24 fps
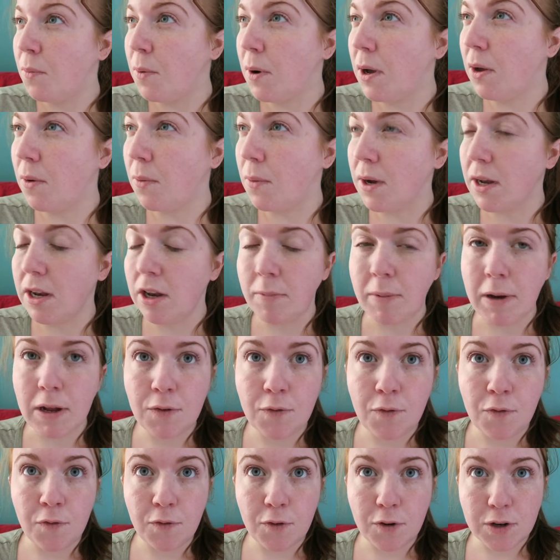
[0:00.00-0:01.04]
We're going in
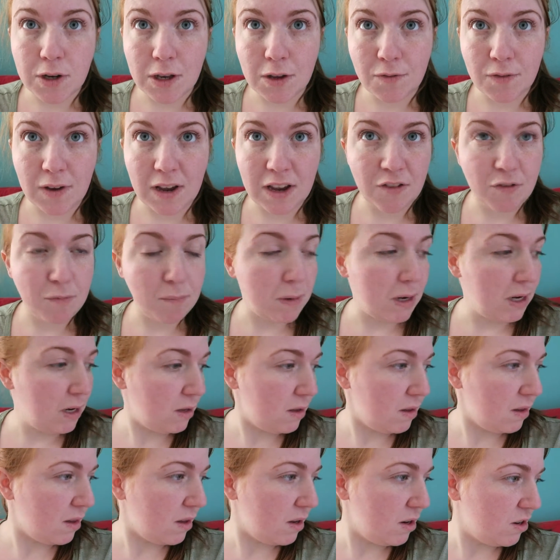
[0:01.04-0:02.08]
about 45
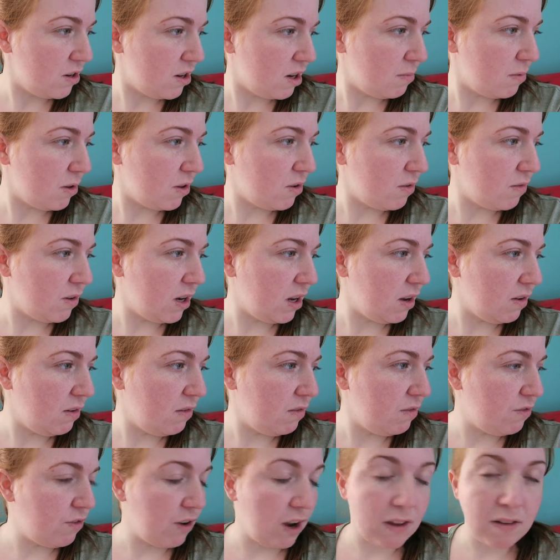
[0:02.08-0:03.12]
minutes. James is already
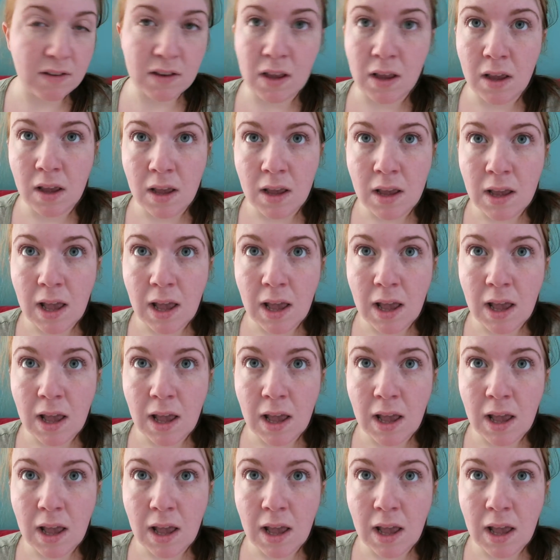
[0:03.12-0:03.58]
dressed.